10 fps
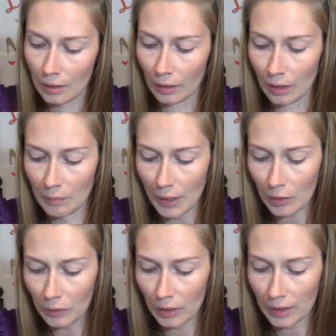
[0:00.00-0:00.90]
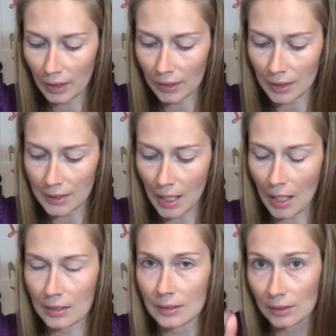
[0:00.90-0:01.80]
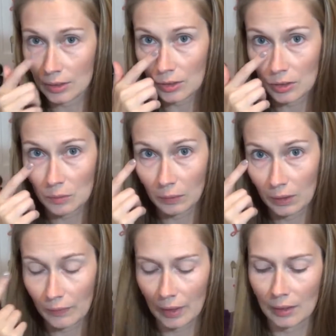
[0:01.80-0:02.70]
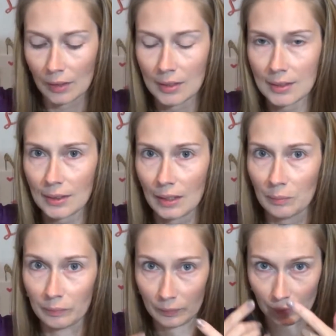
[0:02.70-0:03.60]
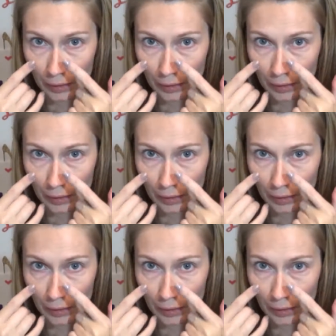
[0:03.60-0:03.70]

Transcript: I don't really think it does that. I do believe that it does kind of